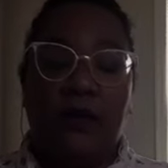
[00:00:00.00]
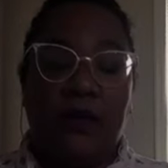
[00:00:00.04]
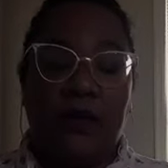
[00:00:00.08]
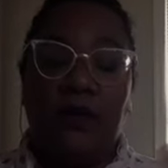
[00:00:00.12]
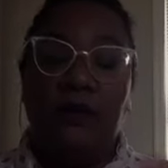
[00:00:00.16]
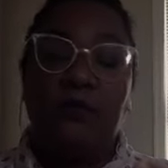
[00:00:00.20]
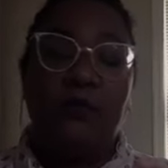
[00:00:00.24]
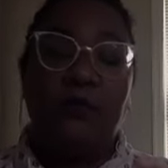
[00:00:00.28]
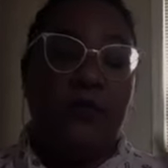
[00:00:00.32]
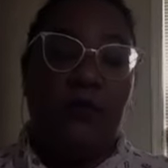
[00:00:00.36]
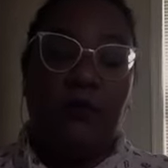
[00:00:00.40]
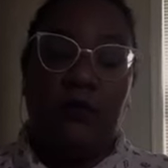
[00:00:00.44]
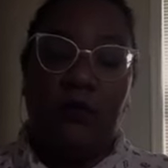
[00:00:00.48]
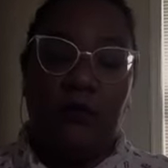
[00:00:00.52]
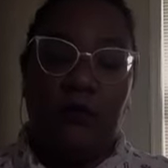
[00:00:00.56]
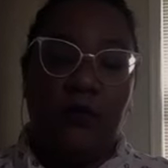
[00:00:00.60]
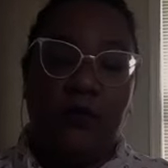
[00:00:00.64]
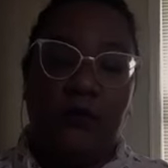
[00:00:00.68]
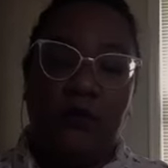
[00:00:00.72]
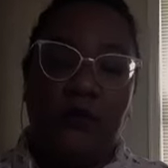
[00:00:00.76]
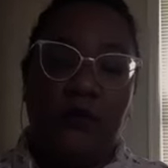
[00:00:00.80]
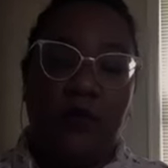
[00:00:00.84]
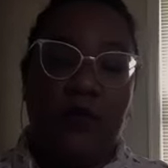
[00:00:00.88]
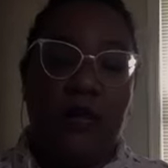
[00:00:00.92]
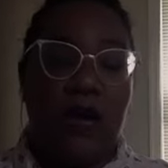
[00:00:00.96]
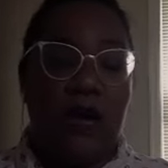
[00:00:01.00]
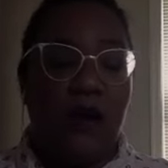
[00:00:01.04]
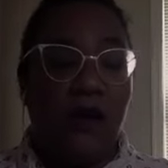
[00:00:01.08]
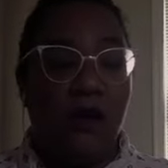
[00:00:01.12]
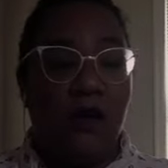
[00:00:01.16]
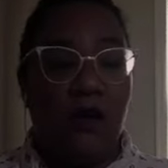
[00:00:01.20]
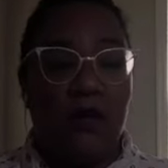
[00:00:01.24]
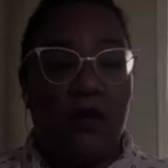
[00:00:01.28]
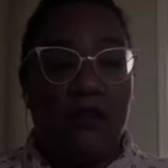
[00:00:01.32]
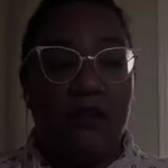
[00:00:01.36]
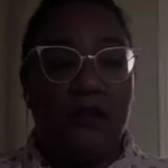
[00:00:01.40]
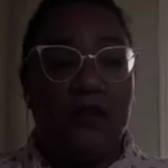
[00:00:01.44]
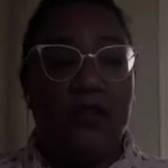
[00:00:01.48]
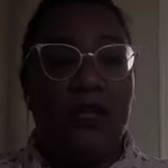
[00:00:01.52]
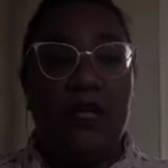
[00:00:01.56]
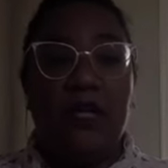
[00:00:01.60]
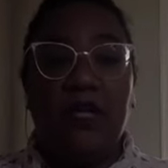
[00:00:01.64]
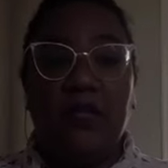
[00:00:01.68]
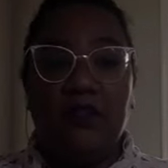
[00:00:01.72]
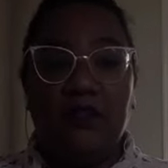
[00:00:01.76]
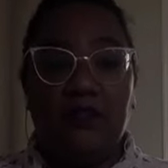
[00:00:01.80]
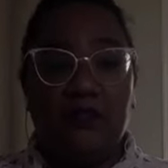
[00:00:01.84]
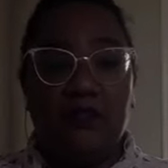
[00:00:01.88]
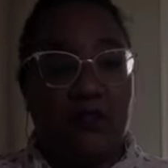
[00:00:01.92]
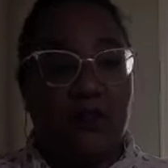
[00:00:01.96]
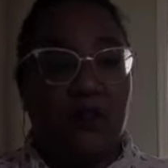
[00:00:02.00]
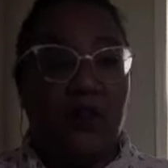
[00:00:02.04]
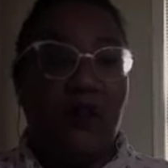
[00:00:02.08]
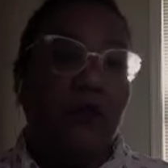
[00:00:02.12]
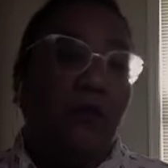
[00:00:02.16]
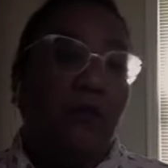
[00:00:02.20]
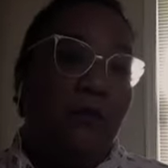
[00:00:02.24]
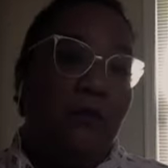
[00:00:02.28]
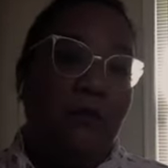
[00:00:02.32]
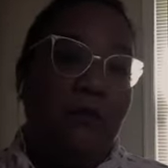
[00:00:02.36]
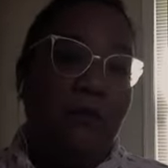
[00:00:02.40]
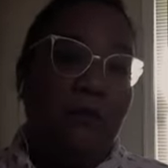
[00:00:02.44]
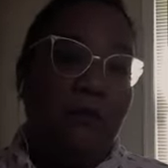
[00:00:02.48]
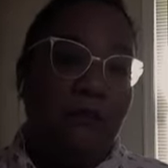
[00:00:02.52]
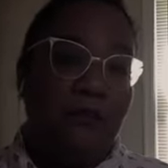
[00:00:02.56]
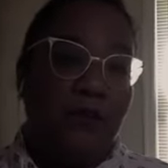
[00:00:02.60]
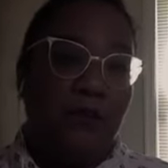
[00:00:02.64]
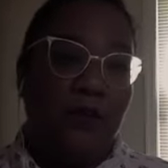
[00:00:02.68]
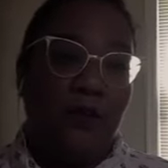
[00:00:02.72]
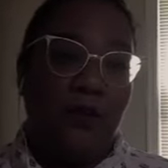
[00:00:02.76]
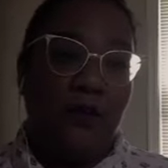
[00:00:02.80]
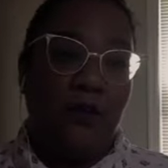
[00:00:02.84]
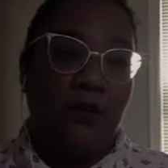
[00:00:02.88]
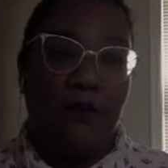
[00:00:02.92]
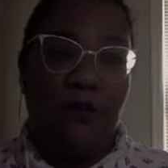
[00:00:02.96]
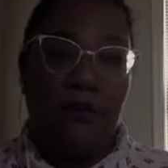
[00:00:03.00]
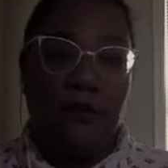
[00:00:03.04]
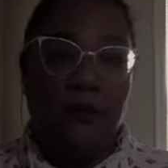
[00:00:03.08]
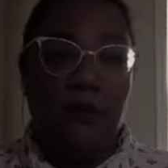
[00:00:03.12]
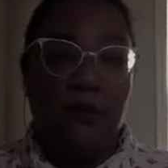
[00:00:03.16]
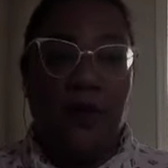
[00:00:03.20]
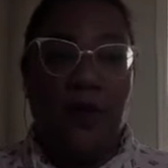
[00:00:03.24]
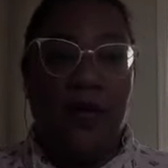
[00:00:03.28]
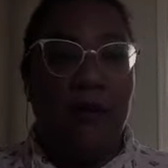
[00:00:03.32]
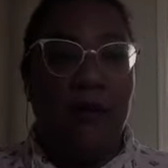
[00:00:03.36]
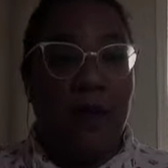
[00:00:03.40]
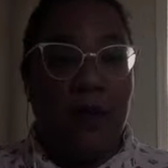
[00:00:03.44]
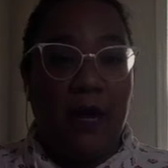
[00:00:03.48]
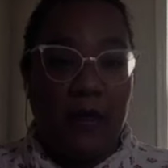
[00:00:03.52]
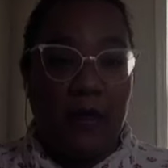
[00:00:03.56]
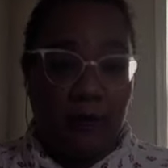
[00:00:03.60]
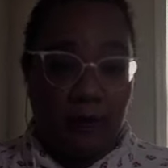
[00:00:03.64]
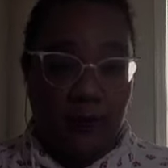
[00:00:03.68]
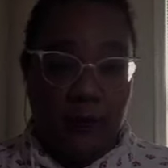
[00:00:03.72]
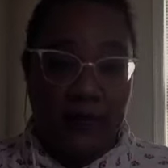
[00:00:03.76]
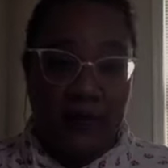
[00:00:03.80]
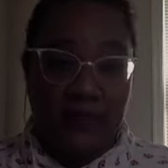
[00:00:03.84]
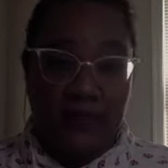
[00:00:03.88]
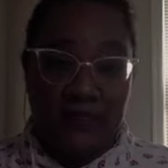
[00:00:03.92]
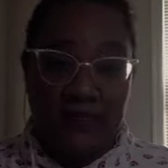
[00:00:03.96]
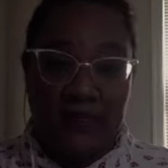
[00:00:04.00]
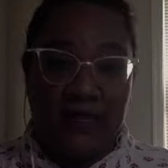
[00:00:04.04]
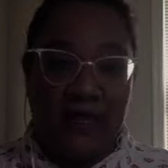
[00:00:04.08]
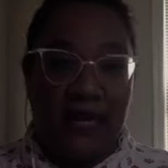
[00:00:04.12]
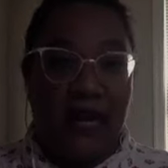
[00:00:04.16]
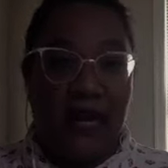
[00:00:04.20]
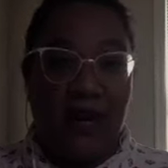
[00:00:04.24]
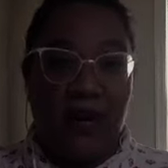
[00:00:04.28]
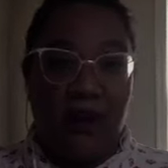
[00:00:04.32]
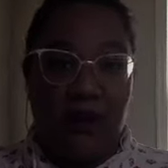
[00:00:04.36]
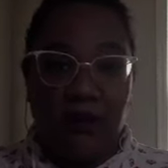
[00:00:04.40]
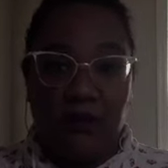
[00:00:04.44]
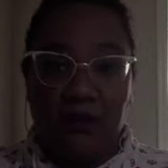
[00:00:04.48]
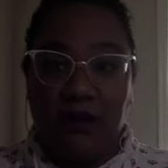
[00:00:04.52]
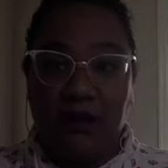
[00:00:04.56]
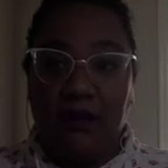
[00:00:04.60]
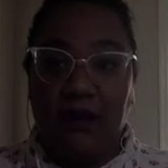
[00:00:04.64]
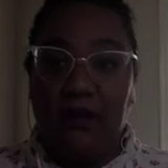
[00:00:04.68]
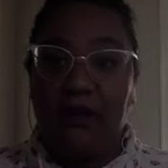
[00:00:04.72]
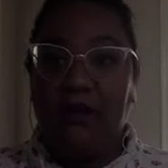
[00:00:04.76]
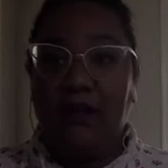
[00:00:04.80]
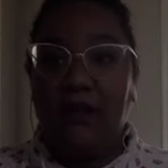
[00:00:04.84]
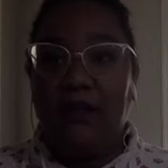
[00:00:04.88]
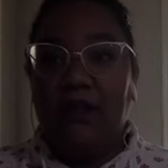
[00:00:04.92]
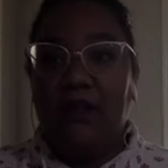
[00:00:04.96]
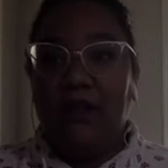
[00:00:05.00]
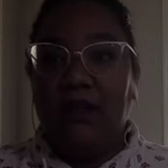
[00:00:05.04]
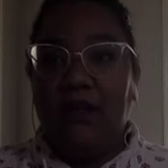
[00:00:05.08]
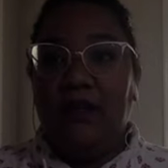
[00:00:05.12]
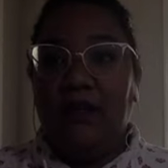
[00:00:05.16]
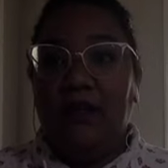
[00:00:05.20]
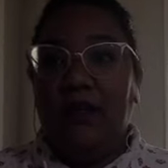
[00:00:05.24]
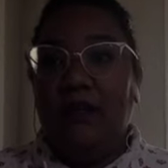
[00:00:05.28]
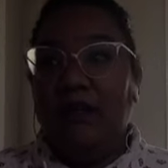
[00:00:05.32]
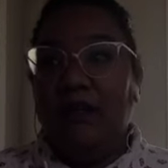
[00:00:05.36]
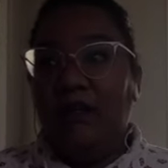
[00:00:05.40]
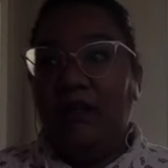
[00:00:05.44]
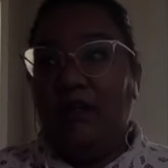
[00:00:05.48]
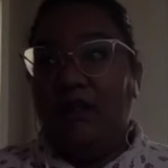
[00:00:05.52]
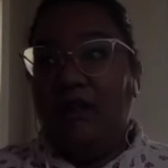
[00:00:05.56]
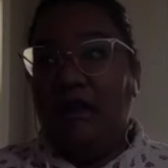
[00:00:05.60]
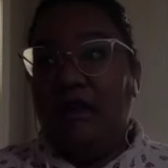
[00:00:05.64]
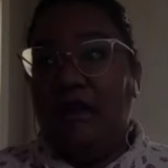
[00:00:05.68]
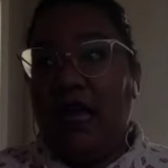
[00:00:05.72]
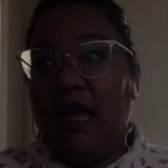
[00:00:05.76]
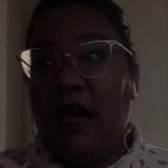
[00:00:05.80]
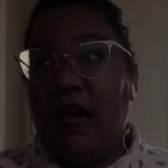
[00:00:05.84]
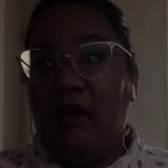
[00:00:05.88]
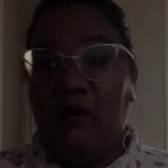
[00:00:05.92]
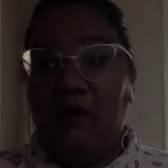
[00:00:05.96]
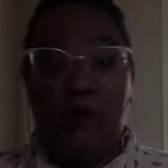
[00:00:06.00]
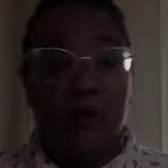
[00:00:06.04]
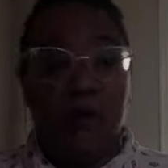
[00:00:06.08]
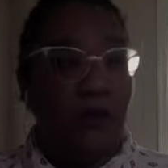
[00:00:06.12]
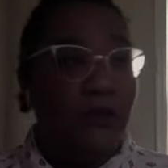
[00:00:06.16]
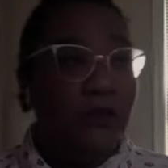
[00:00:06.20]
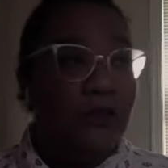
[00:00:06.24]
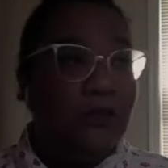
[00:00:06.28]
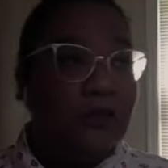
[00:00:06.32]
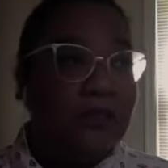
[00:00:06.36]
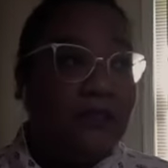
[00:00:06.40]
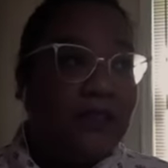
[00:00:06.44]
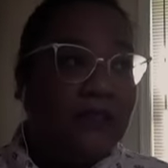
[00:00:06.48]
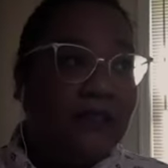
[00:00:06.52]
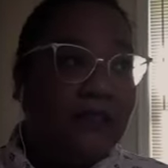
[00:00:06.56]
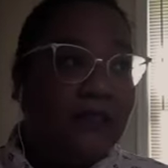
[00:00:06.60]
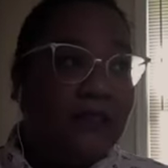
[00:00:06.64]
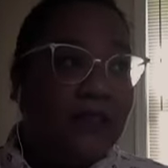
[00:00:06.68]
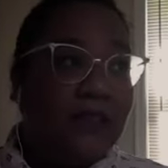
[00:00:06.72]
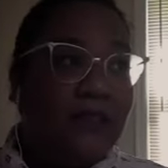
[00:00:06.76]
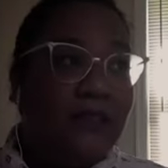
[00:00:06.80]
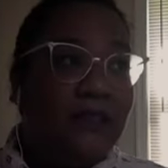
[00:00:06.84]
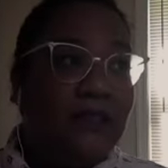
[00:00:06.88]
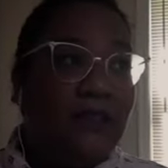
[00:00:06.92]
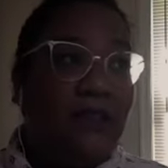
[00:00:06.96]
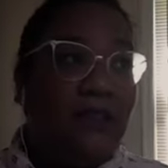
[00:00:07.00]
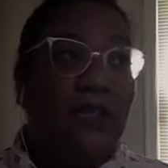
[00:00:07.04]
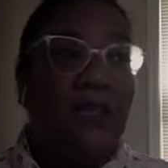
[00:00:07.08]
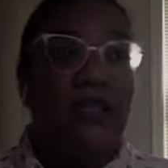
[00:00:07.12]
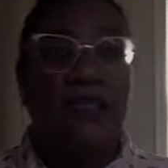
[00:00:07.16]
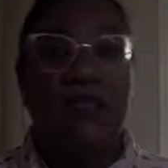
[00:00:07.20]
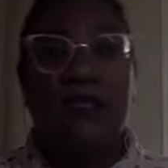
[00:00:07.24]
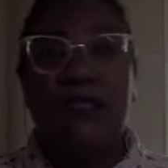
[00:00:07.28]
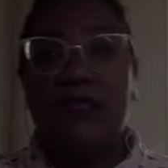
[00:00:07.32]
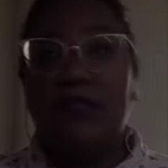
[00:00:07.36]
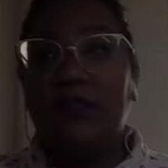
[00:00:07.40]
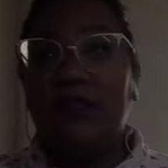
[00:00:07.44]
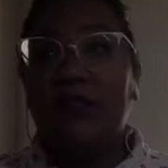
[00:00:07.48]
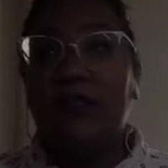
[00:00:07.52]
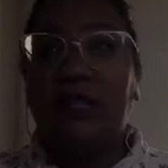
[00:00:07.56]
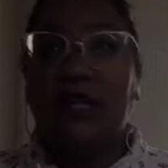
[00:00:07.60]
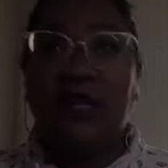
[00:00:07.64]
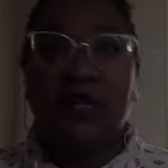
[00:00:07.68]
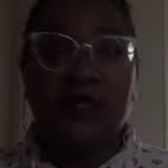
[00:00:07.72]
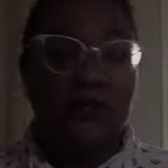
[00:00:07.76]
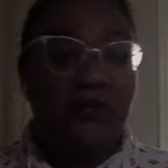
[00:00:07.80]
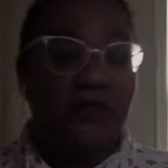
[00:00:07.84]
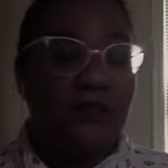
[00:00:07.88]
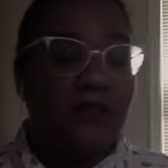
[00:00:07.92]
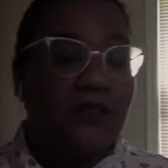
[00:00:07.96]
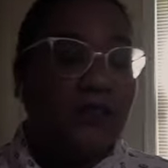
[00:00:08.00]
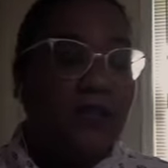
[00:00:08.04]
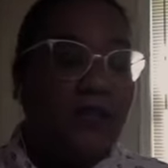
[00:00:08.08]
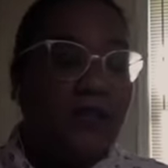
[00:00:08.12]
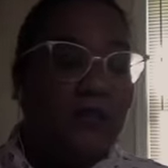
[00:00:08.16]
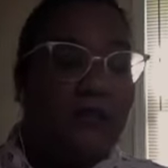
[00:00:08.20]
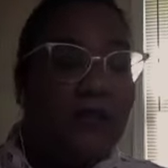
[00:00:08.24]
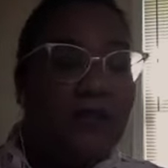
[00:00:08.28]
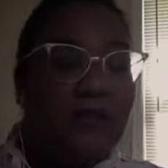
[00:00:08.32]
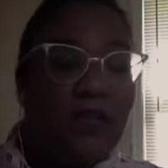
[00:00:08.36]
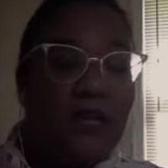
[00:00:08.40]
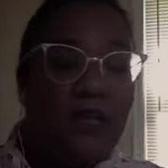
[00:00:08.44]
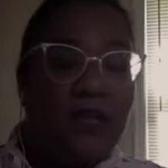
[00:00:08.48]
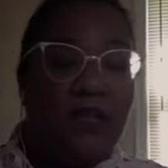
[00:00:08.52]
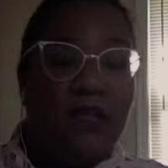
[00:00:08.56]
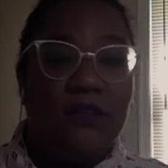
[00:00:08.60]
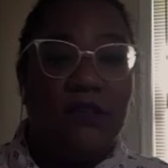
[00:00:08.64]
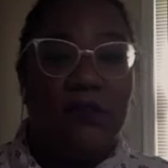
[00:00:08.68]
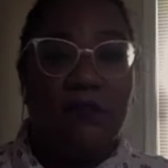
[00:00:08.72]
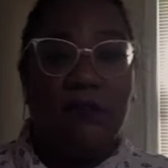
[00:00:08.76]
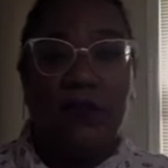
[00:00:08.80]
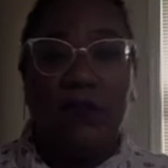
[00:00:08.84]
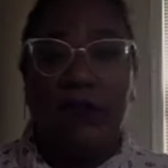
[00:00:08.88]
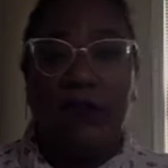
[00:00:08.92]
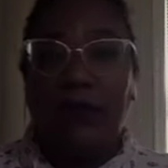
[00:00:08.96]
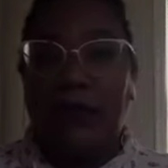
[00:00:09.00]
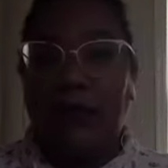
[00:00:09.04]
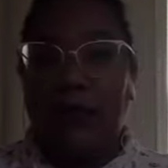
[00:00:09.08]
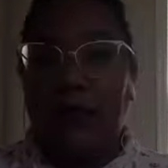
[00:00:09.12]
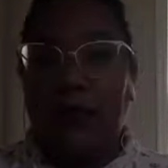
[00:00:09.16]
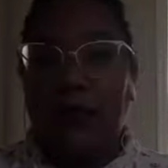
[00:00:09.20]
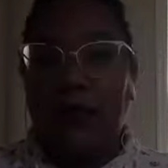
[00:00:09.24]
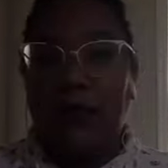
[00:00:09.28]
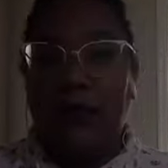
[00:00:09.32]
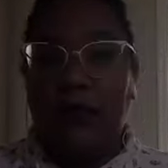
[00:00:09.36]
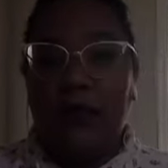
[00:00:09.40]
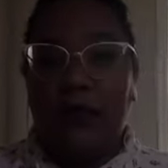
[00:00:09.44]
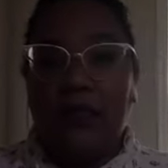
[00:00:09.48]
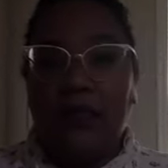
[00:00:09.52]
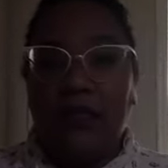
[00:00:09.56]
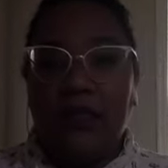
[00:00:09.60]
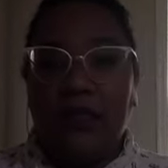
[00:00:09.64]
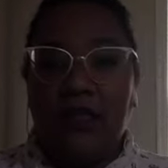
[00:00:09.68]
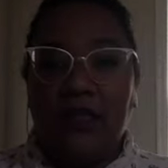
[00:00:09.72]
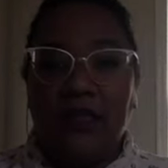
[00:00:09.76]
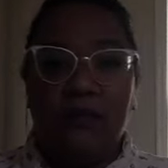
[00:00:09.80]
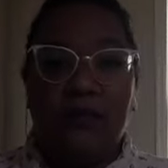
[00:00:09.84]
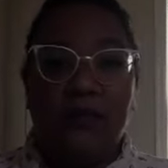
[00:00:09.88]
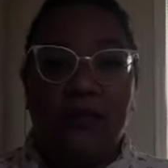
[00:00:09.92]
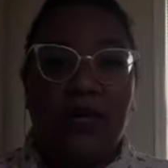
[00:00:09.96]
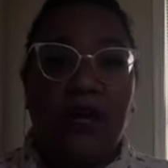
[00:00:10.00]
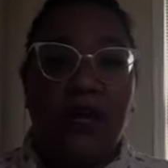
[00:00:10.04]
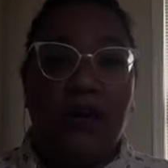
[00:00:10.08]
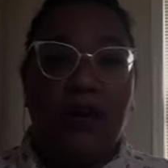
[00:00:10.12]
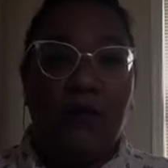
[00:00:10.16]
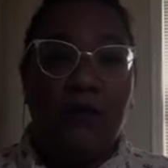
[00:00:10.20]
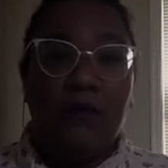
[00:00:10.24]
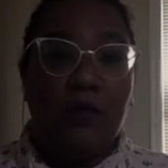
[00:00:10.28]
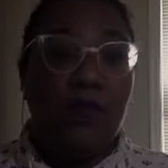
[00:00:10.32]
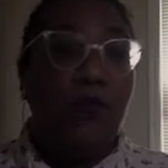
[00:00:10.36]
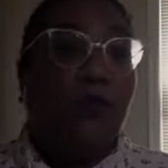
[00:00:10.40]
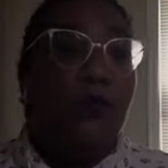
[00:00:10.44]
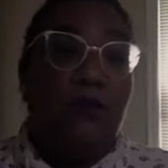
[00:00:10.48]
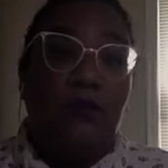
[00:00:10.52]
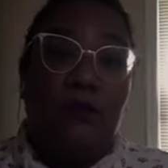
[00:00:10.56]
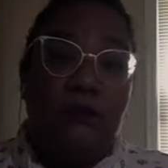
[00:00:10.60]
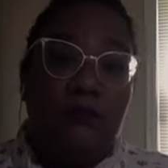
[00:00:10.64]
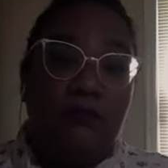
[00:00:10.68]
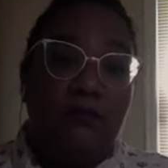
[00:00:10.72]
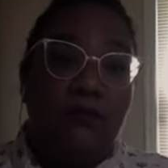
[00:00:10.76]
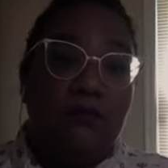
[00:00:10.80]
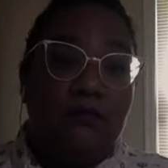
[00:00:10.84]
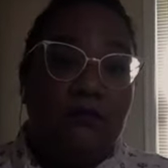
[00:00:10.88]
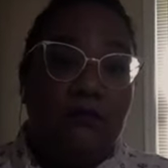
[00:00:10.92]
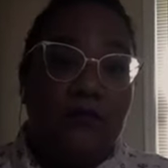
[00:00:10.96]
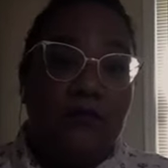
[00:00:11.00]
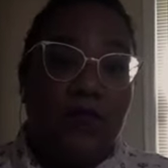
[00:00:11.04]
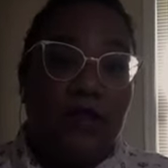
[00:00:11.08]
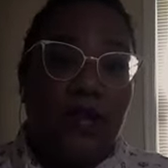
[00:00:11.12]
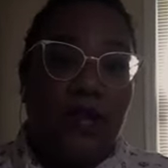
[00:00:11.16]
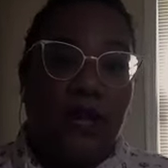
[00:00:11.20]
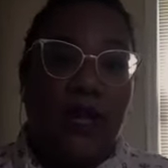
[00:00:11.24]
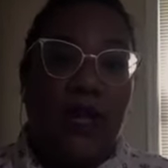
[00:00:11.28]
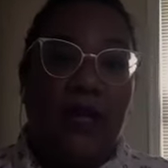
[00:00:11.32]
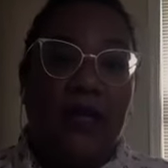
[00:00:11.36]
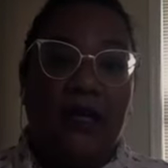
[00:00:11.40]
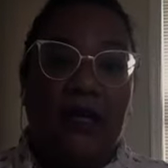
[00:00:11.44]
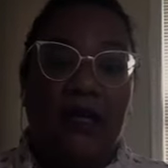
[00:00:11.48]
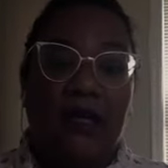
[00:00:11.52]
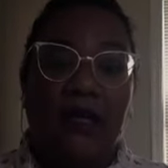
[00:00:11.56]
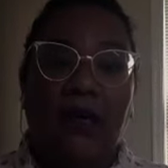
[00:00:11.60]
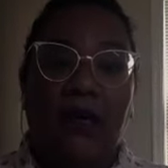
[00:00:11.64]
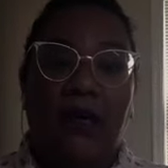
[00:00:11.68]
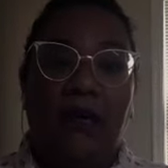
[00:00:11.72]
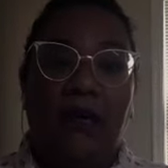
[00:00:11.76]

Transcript: and I'm just talking about movies right now, changed from, you know, way back when to now, like how cool he is. Like he still stands for the same things, but like he's become cool. And